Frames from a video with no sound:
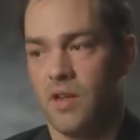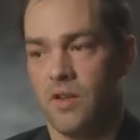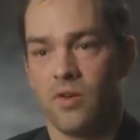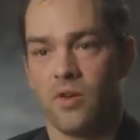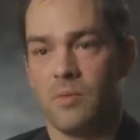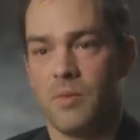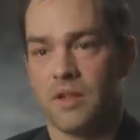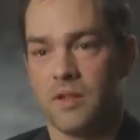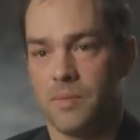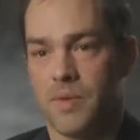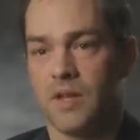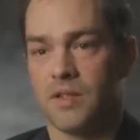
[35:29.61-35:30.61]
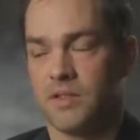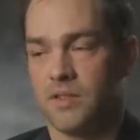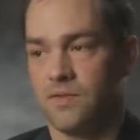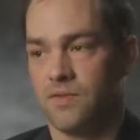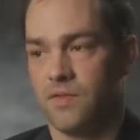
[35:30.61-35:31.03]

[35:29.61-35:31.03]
They were gonna make the best